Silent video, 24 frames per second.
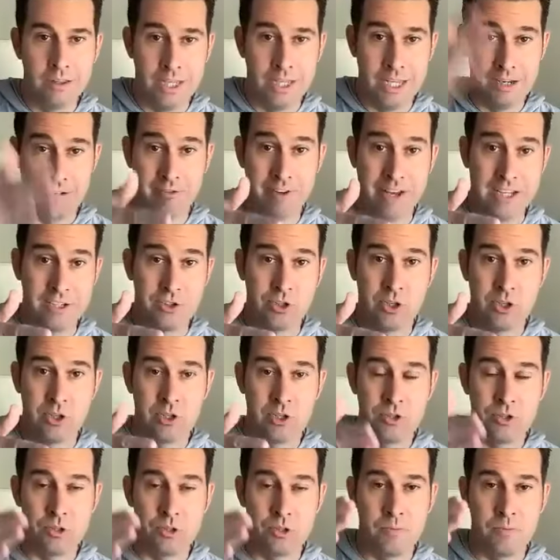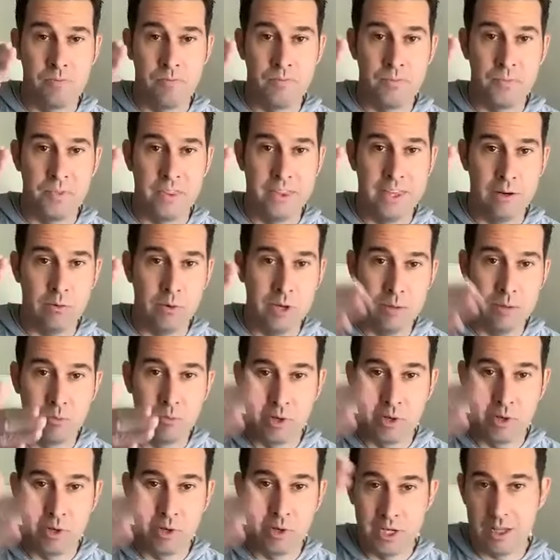the investors that we
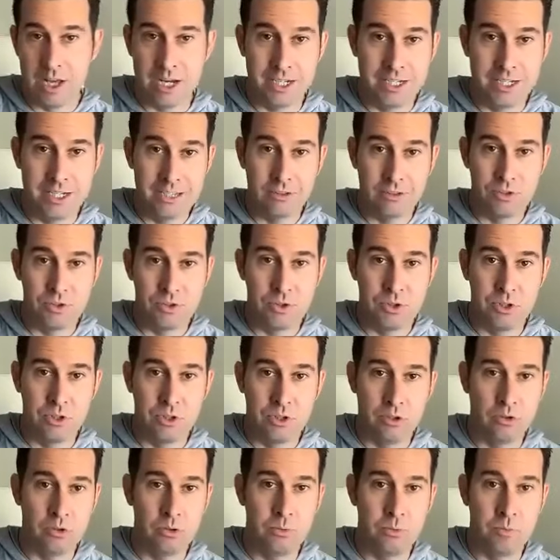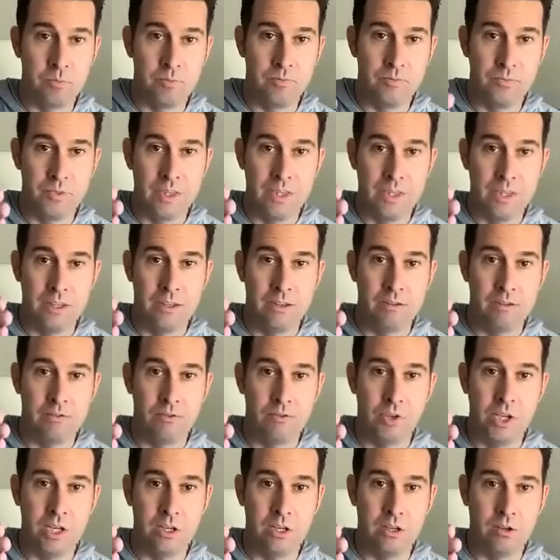bring a lot of deals to,
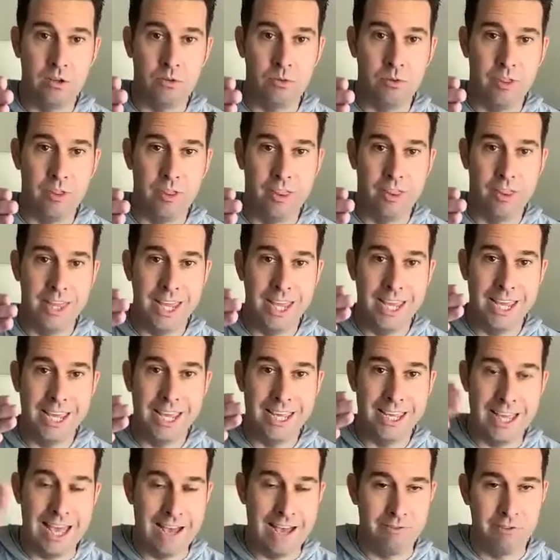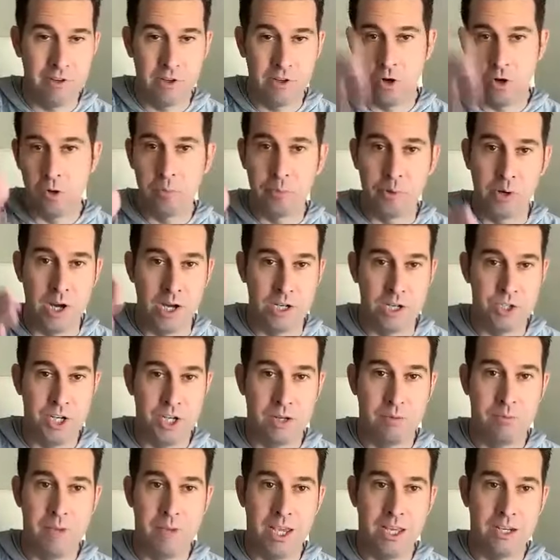you know, they have their own
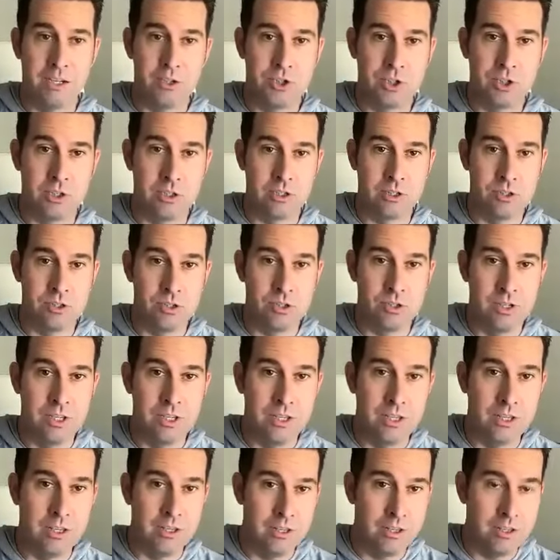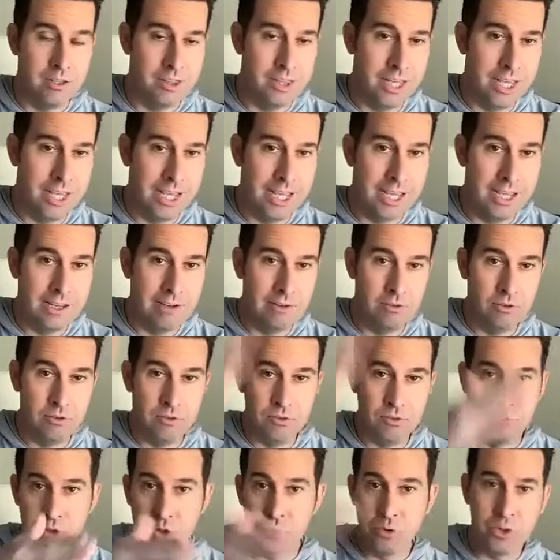project managers. They
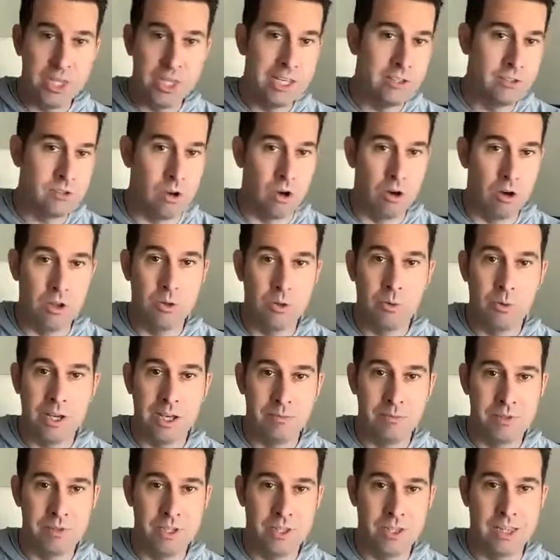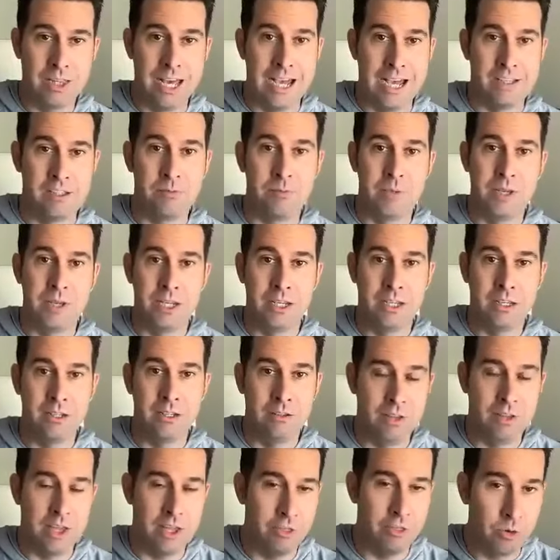do things all the way up to the last
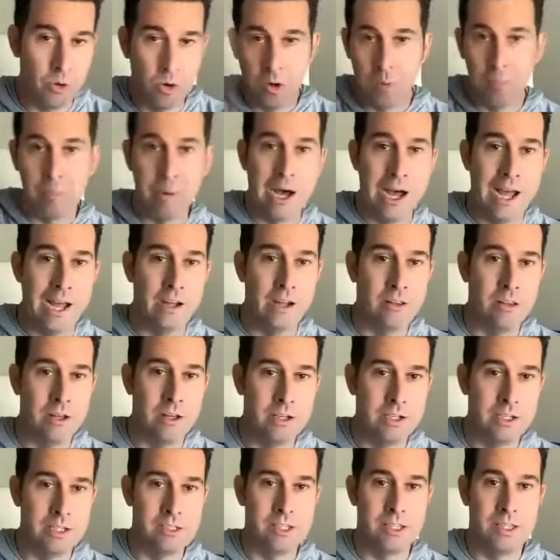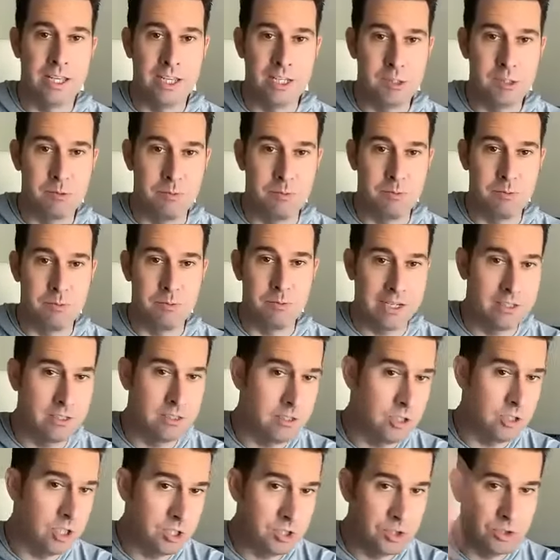minute. They throw a pile on us and they expect
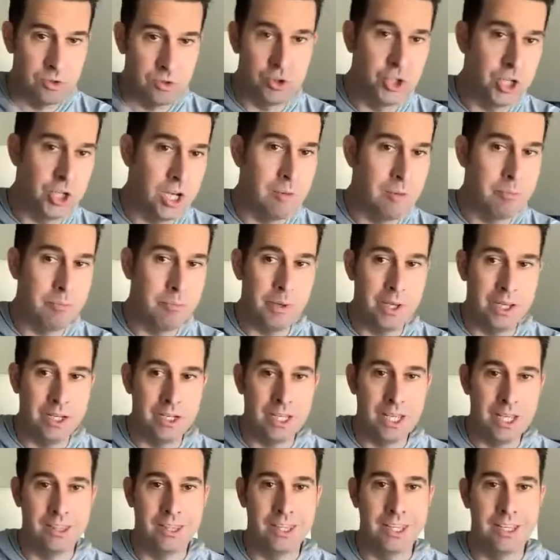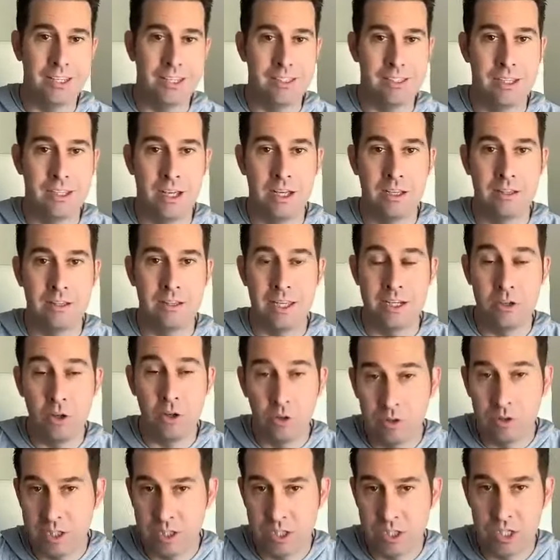us to just jump and get things done. They
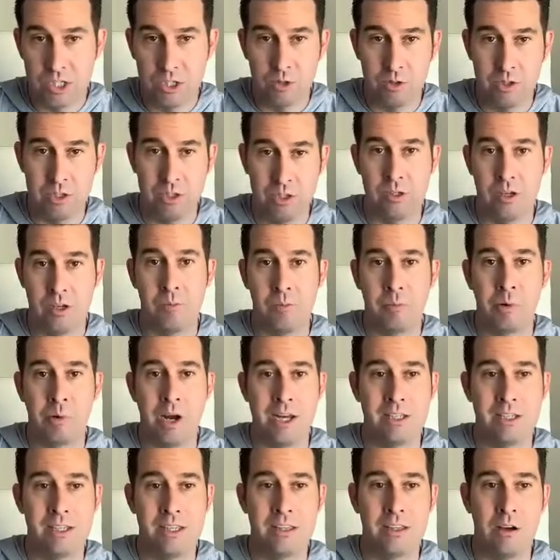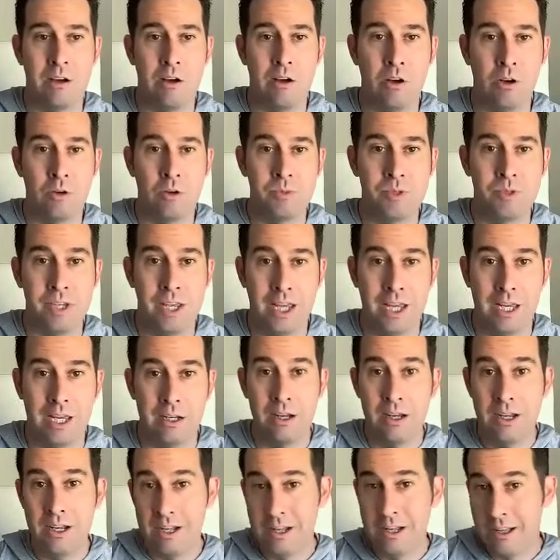don't listen to us on pricing the homes.
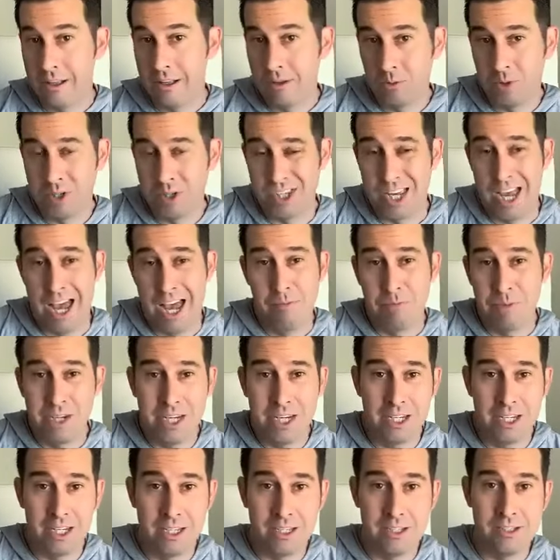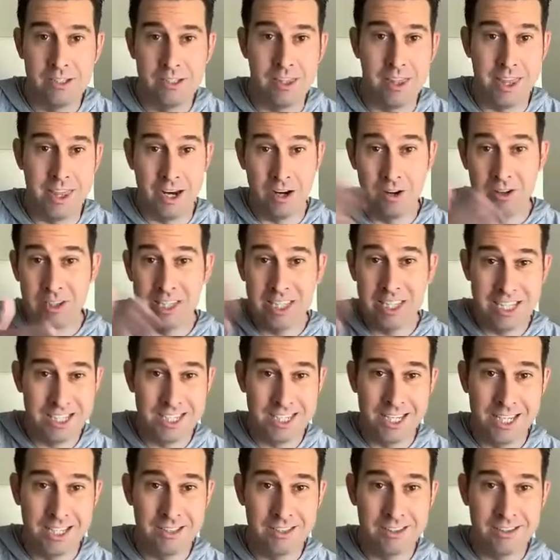And what's happening is their
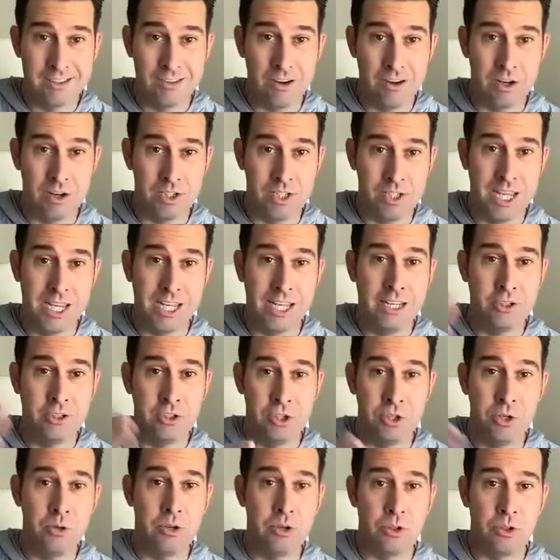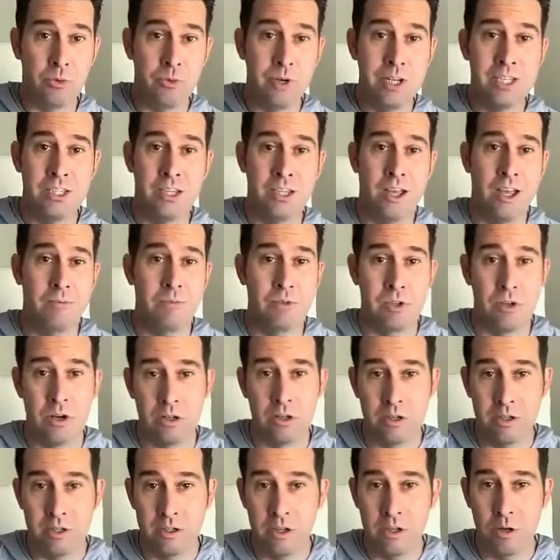listings are taking two to three times
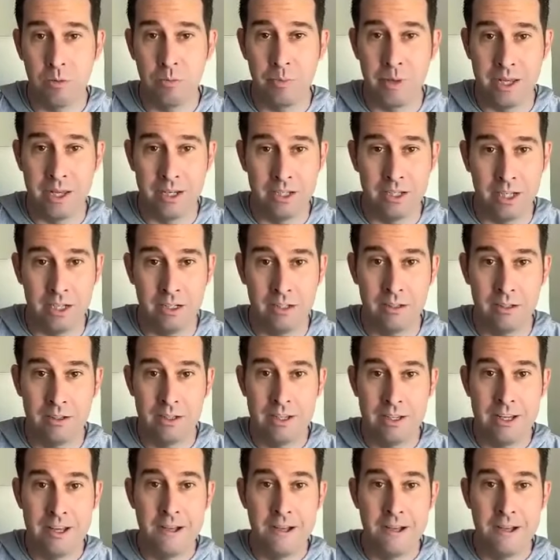longer to go pending,